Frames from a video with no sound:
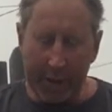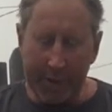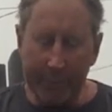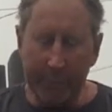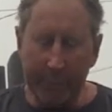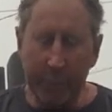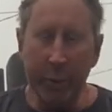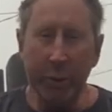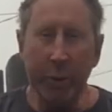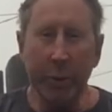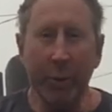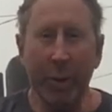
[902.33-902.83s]

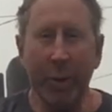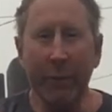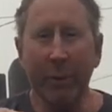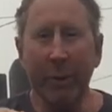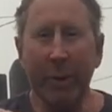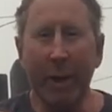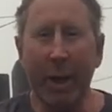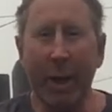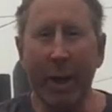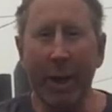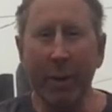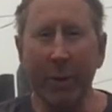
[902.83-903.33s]
When you have
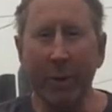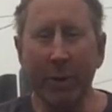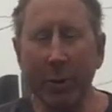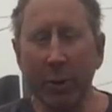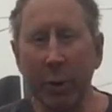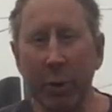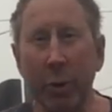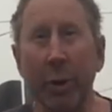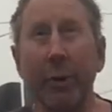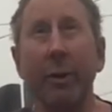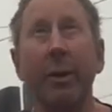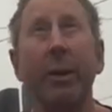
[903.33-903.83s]
clouds
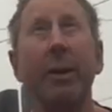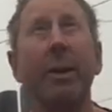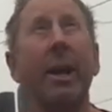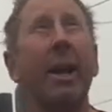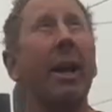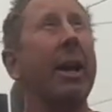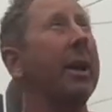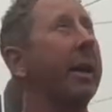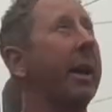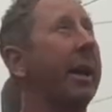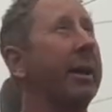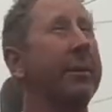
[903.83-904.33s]
during the day,
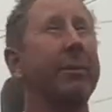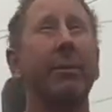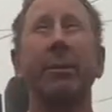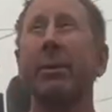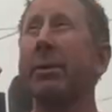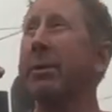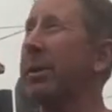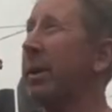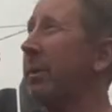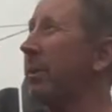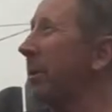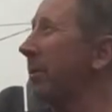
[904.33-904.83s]
like
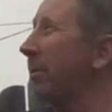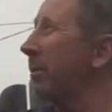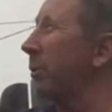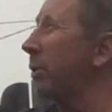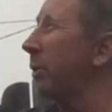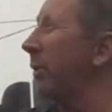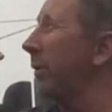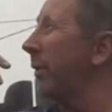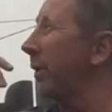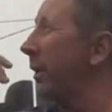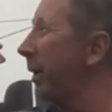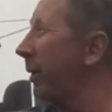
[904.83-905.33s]
some are
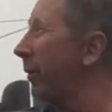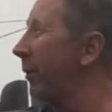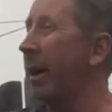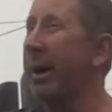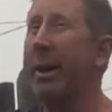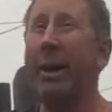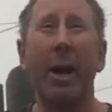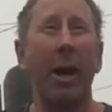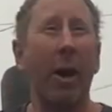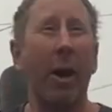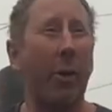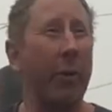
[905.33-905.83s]
moving in right
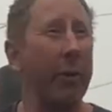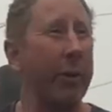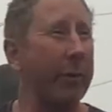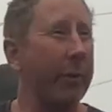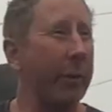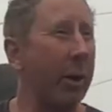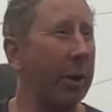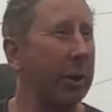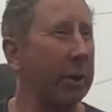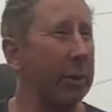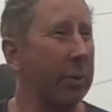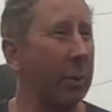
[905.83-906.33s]
now or the
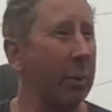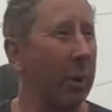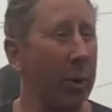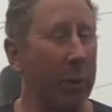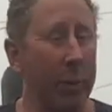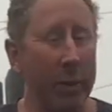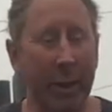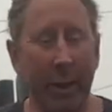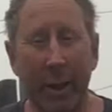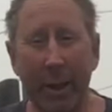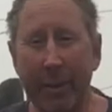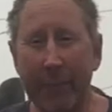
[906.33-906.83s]
fog's
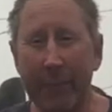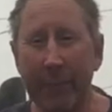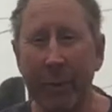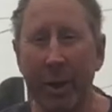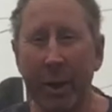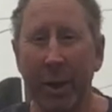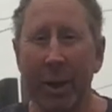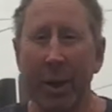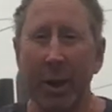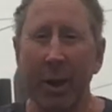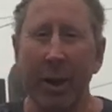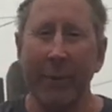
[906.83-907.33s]
rolling in,
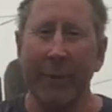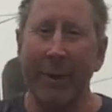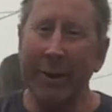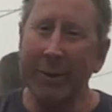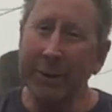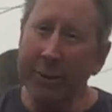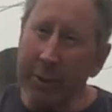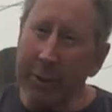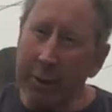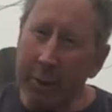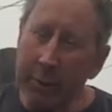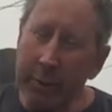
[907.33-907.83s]
that's
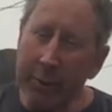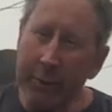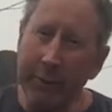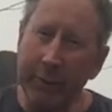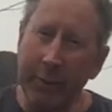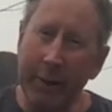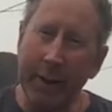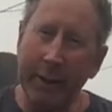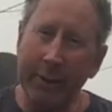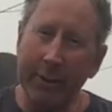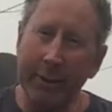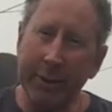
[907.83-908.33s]
going to
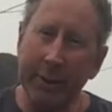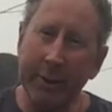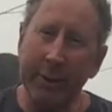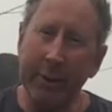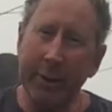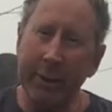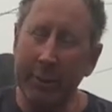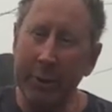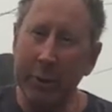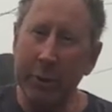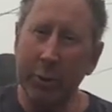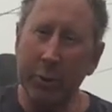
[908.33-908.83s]
reflect
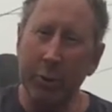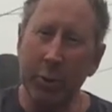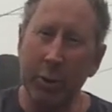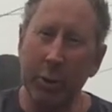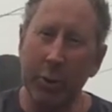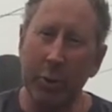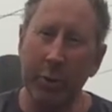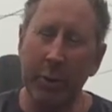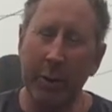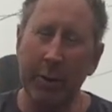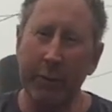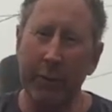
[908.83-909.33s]
incoming
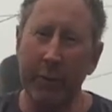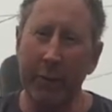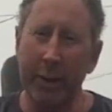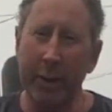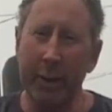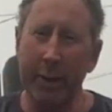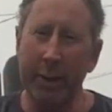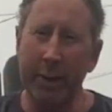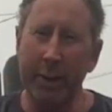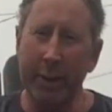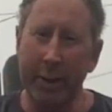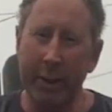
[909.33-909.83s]
shortwave
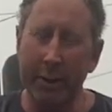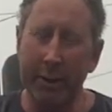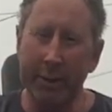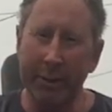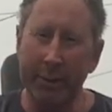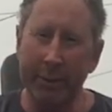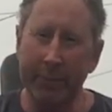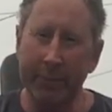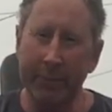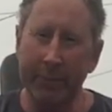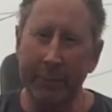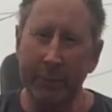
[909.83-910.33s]

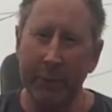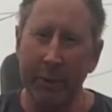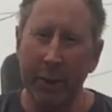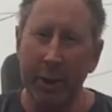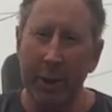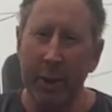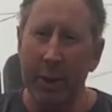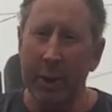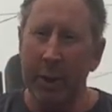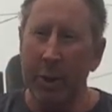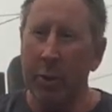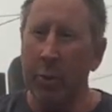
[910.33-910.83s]
radiation.
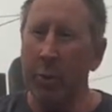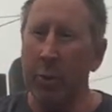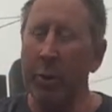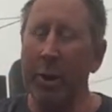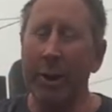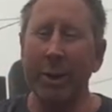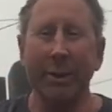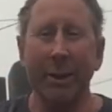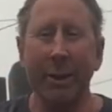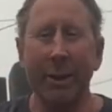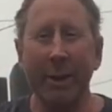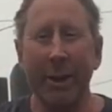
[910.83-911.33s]

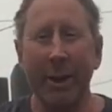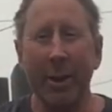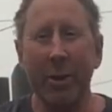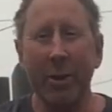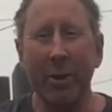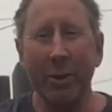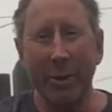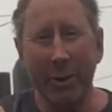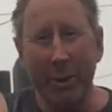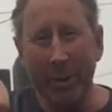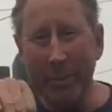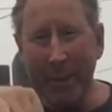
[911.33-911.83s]
Whereas any
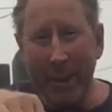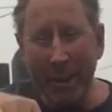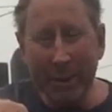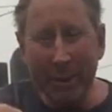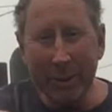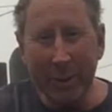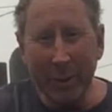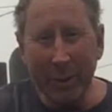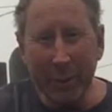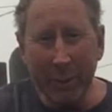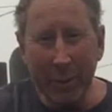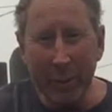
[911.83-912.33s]
energy that makes
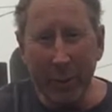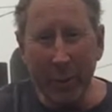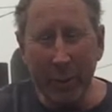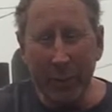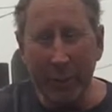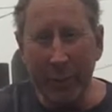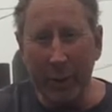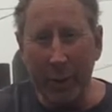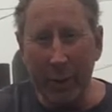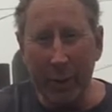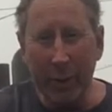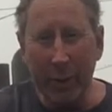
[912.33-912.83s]
it through the
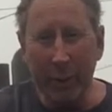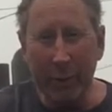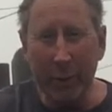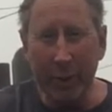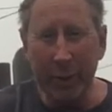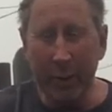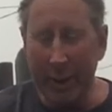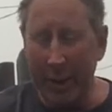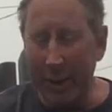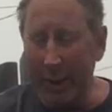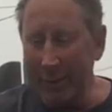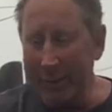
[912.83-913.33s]
fog or the
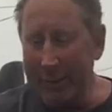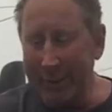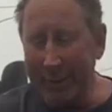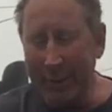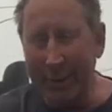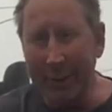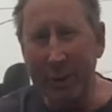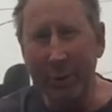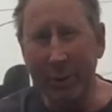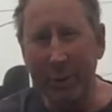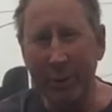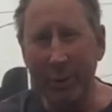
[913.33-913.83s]
clouds and
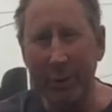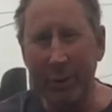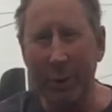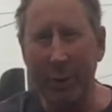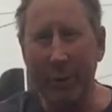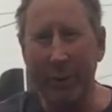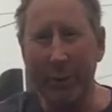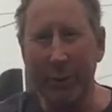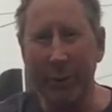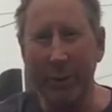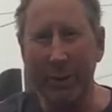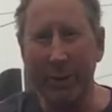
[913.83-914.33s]
gets to the
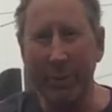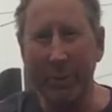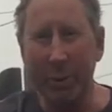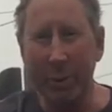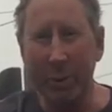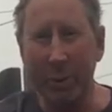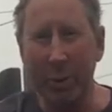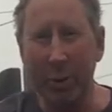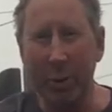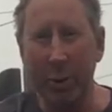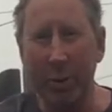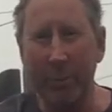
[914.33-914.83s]
earth and is
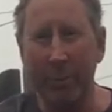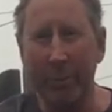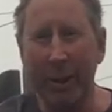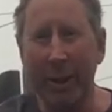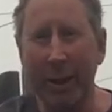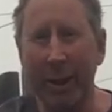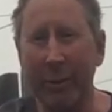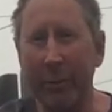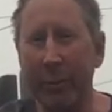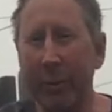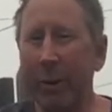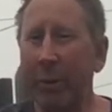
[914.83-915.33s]
absorbed
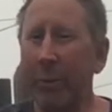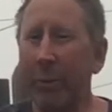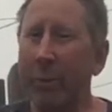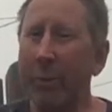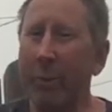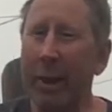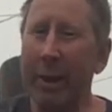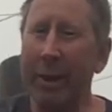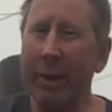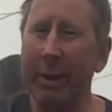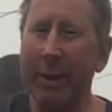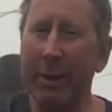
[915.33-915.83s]
and
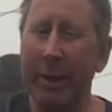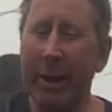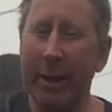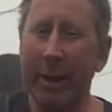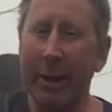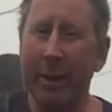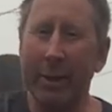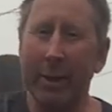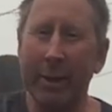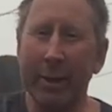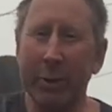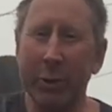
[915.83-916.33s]

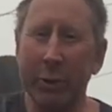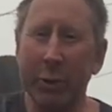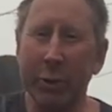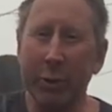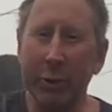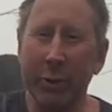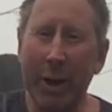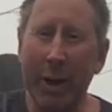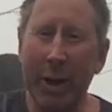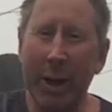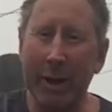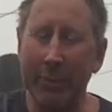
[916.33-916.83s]
re-radiated is
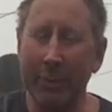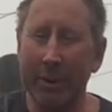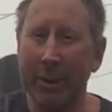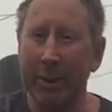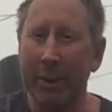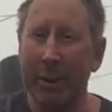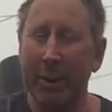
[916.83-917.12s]
trapped